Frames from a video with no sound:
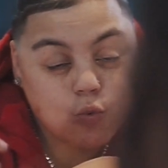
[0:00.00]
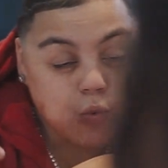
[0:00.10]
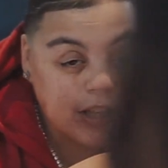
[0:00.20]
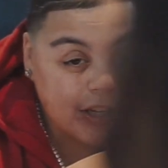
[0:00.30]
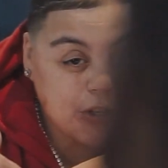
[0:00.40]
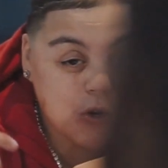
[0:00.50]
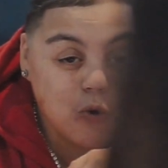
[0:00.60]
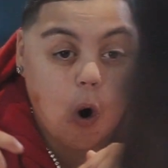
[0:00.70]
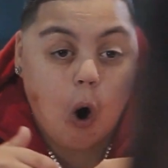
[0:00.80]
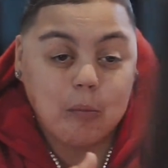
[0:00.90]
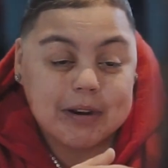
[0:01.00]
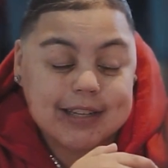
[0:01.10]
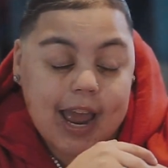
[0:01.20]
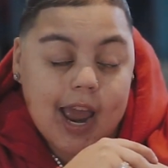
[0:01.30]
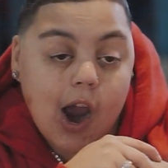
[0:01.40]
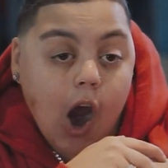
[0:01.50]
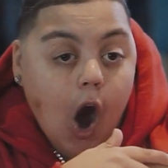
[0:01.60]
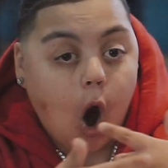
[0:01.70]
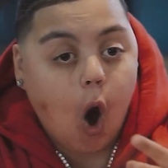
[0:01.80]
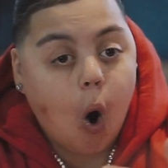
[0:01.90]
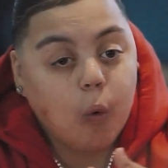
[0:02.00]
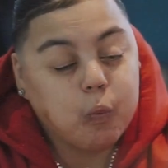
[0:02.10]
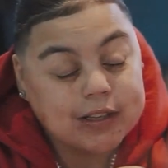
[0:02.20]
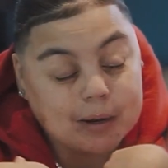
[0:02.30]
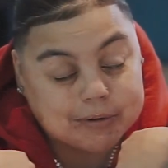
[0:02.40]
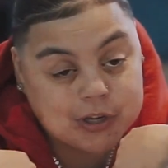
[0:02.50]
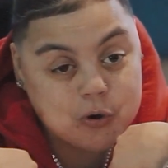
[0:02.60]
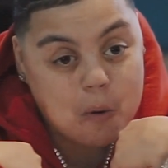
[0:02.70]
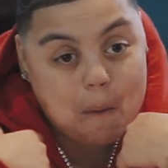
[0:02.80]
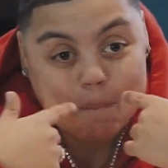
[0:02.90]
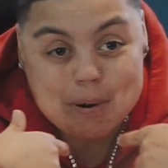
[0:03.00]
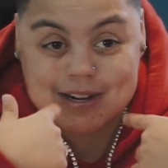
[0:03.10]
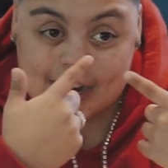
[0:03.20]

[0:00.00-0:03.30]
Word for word: you really do hold me down always. I'm cute, but